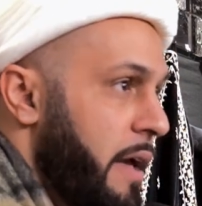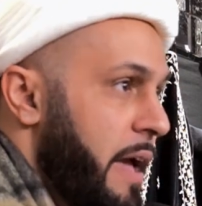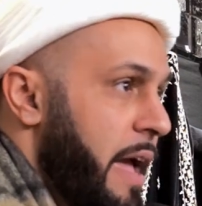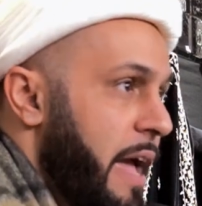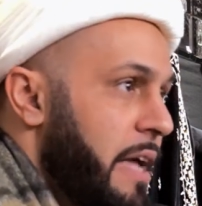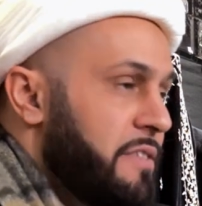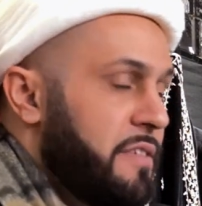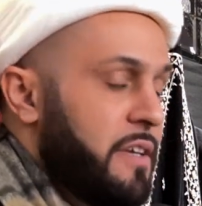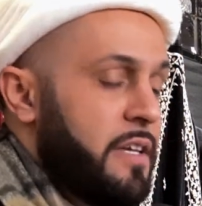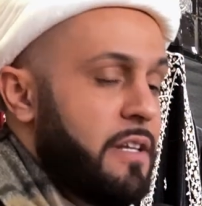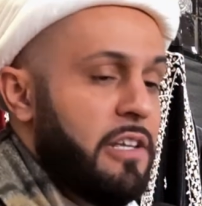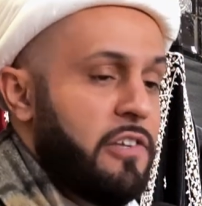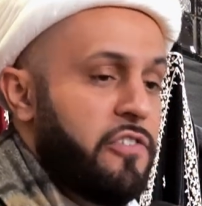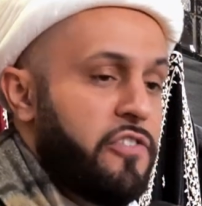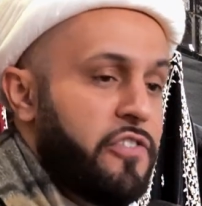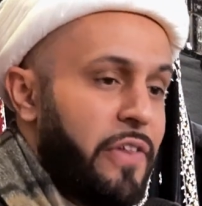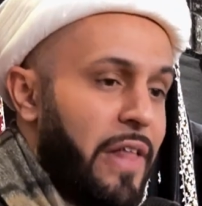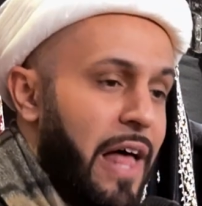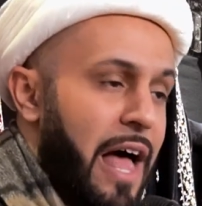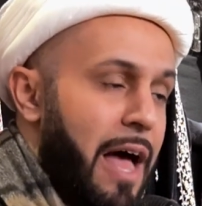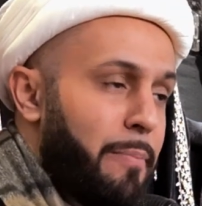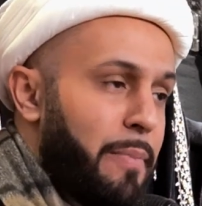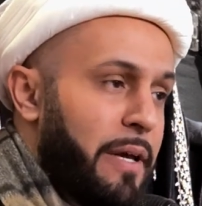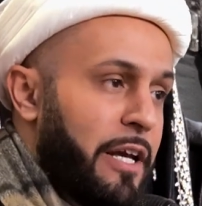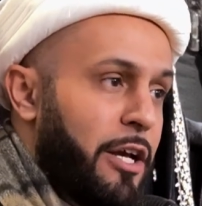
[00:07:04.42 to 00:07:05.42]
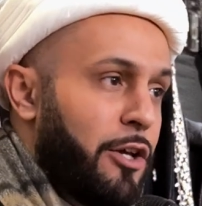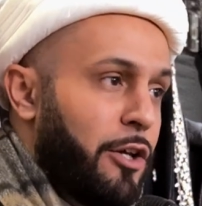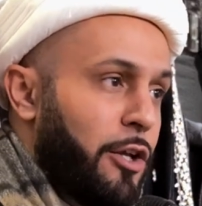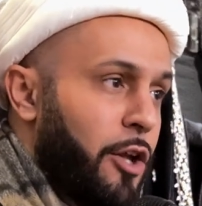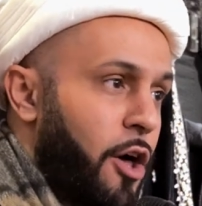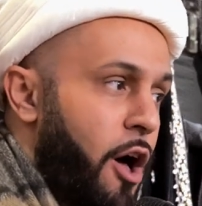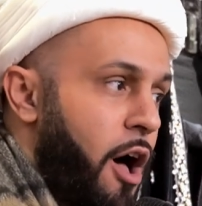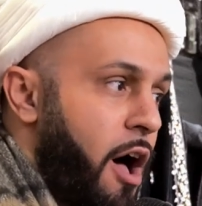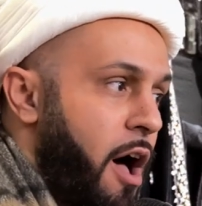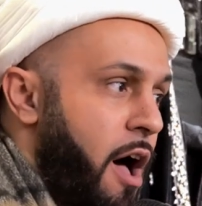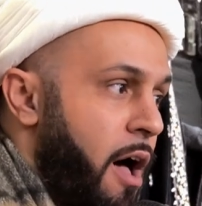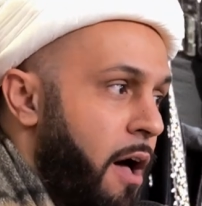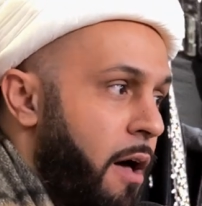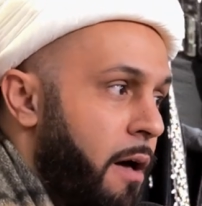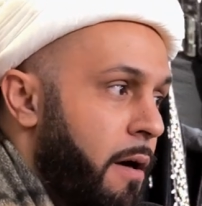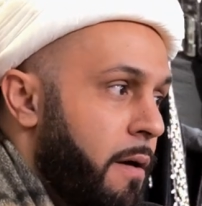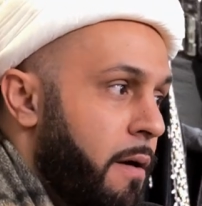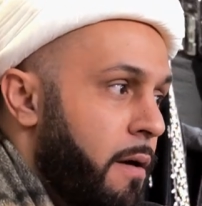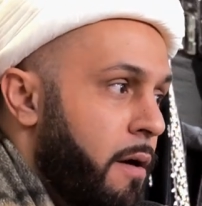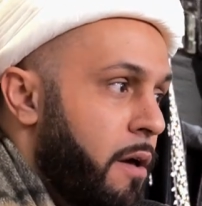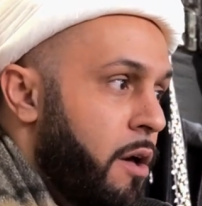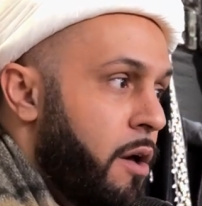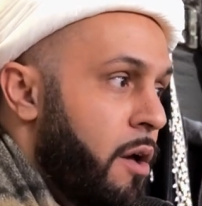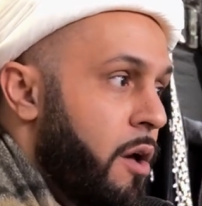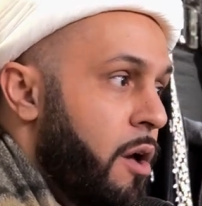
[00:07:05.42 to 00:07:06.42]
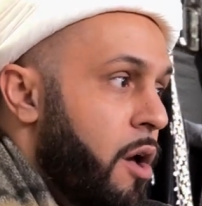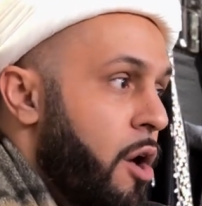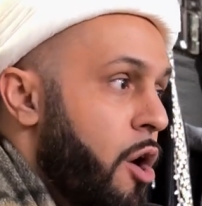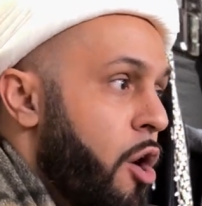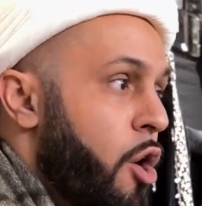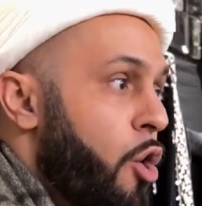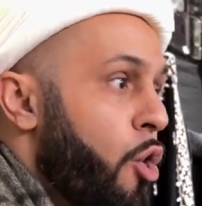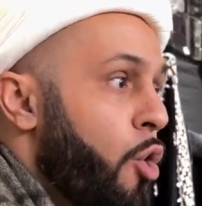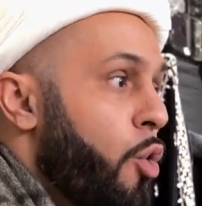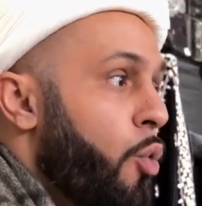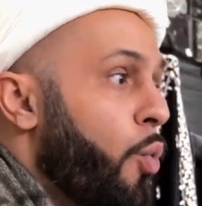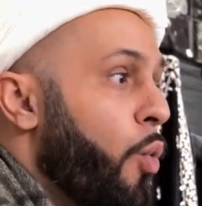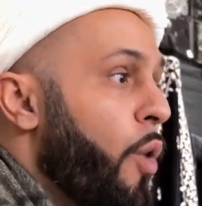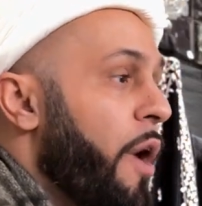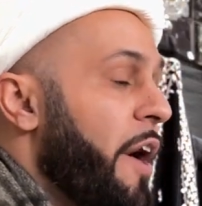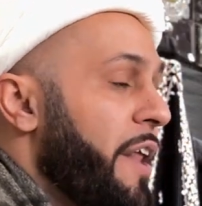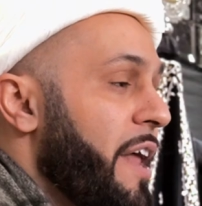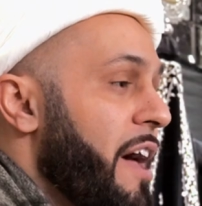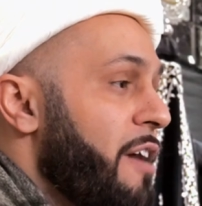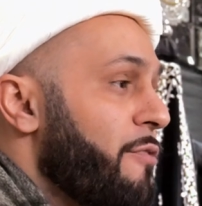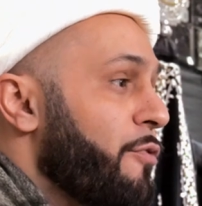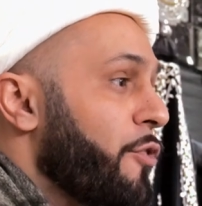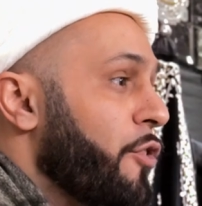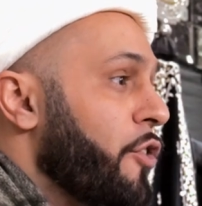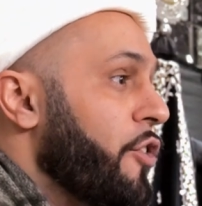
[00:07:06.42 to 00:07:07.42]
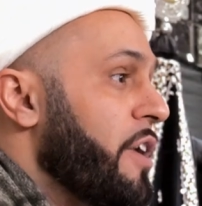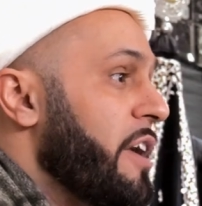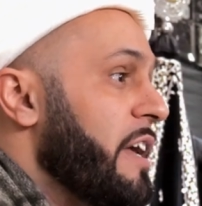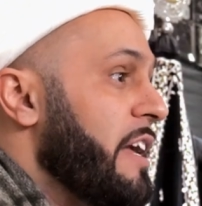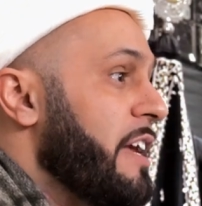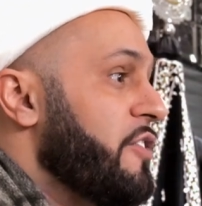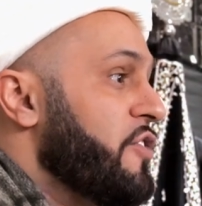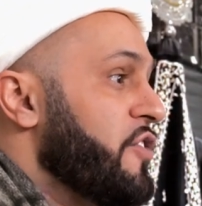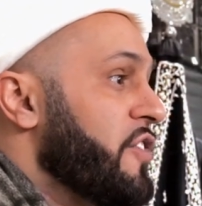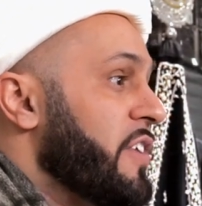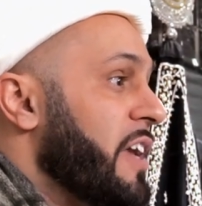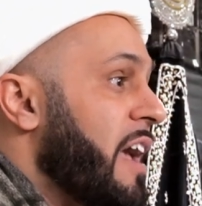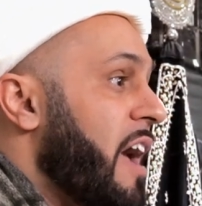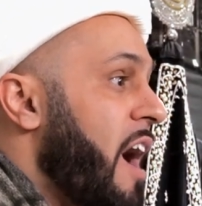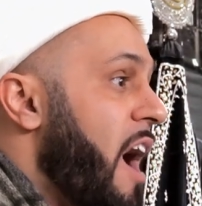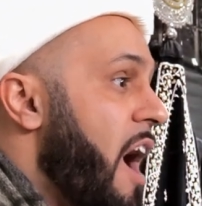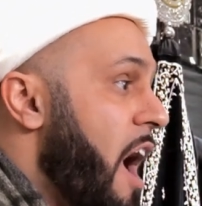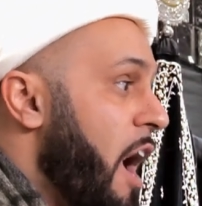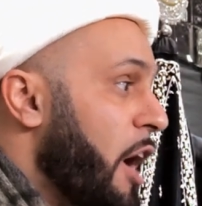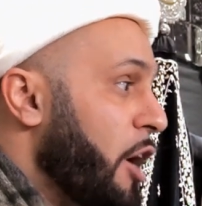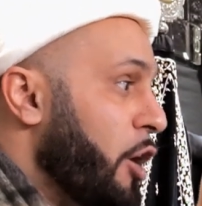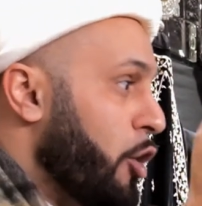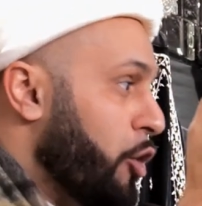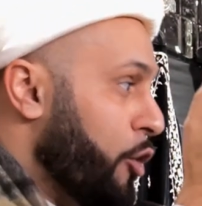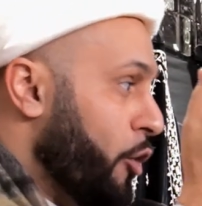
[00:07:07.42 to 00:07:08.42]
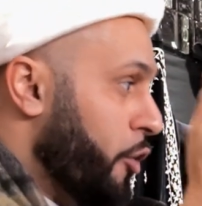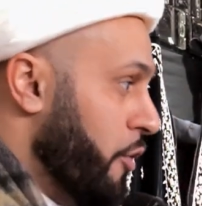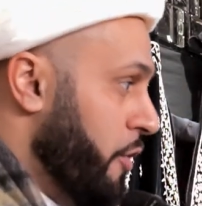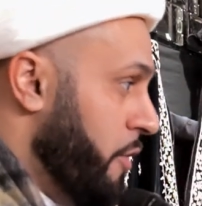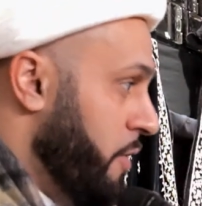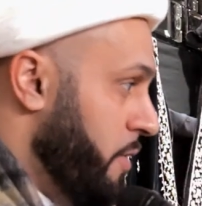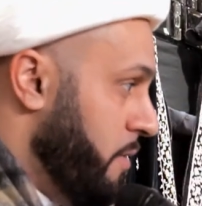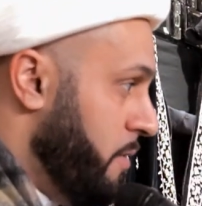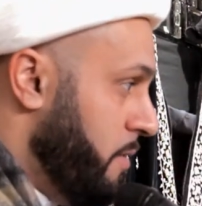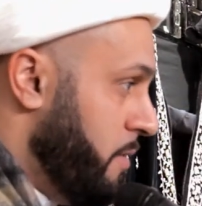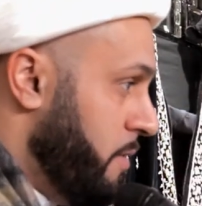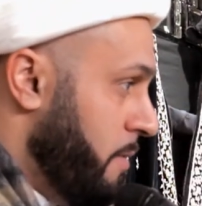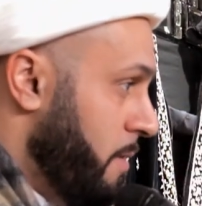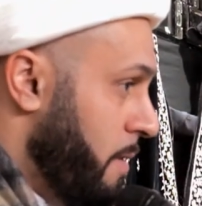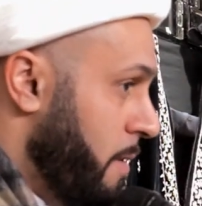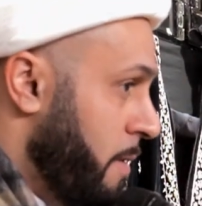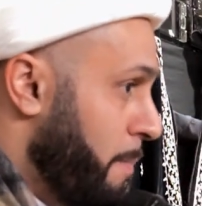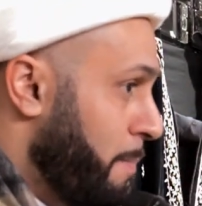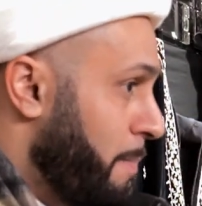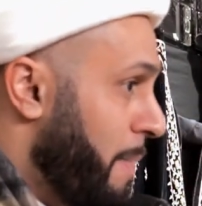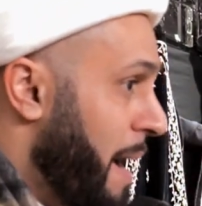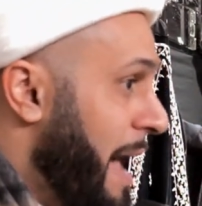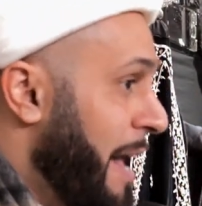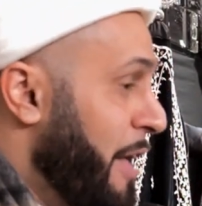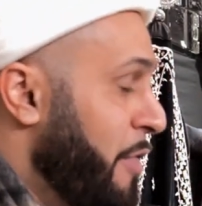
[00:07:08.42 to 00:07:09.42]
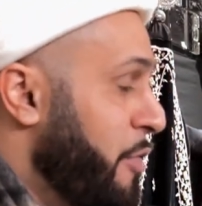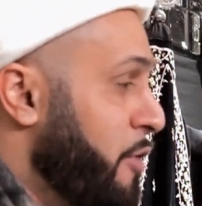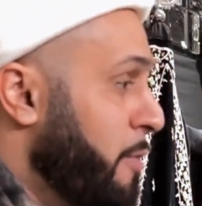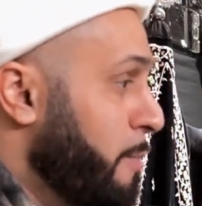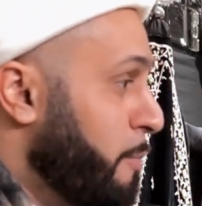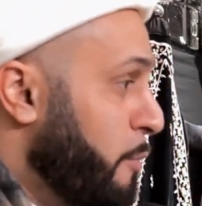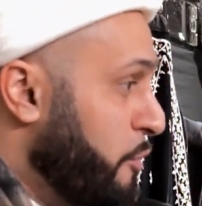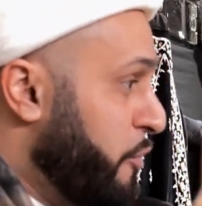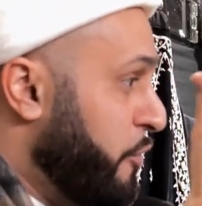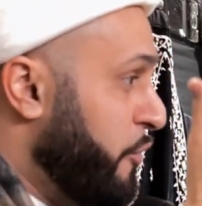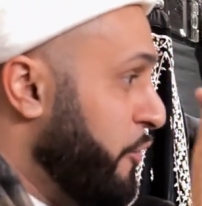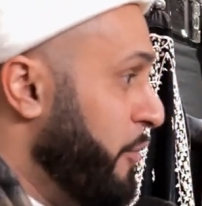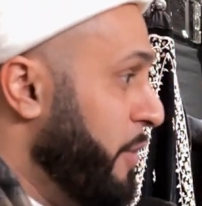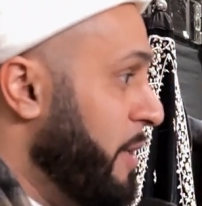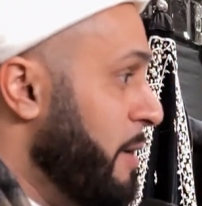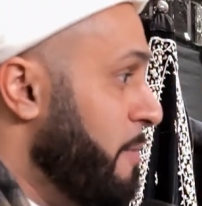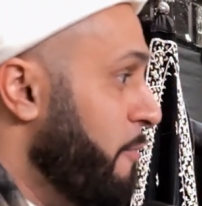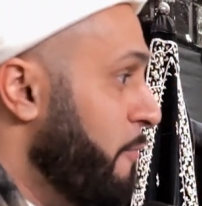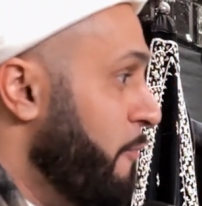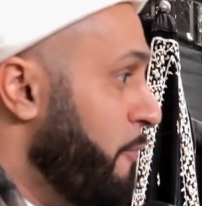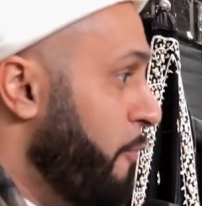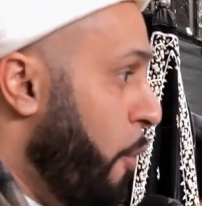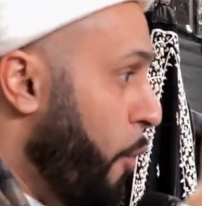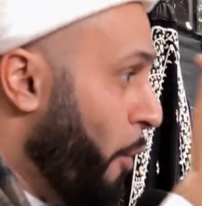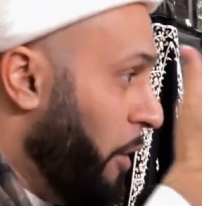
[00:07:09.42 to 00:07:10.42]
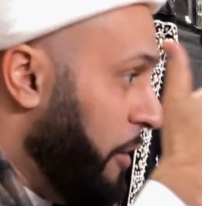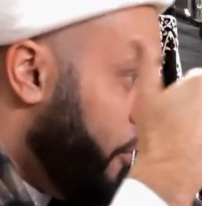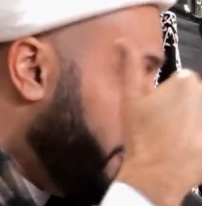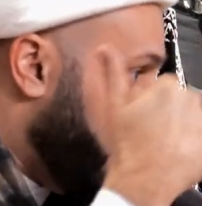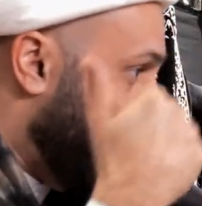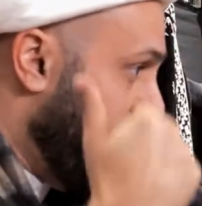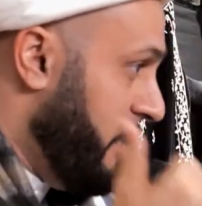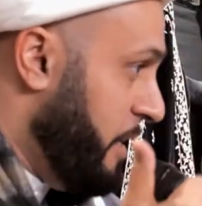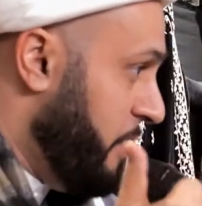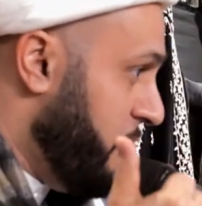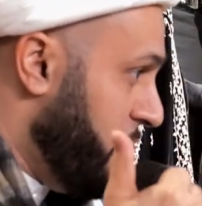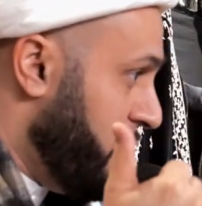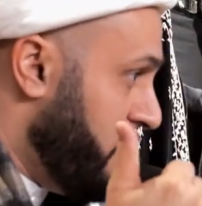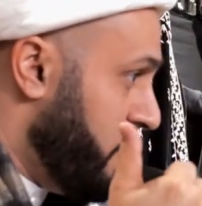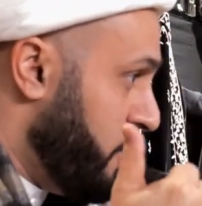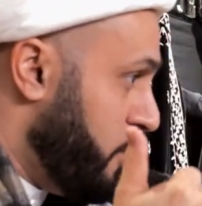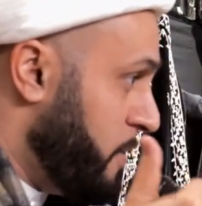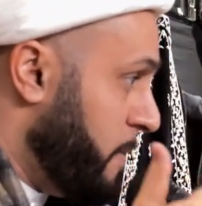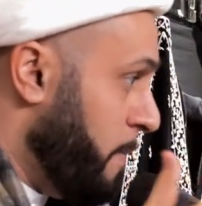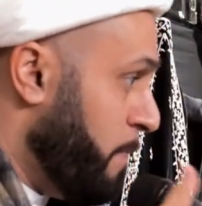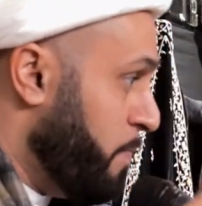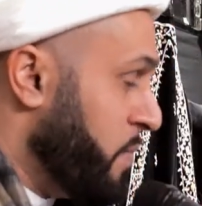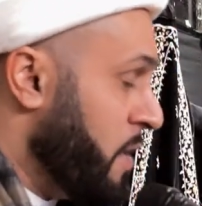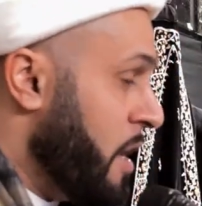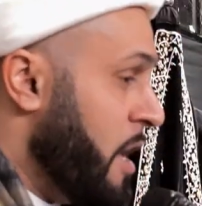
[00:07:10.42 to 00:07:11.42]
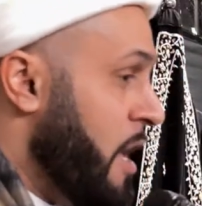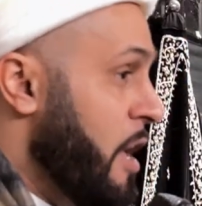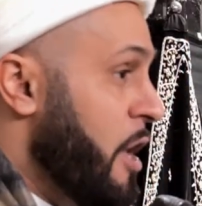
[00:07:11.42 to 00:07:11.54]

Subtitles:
And in Islamic law, whatever is conquered by the Muslim forces,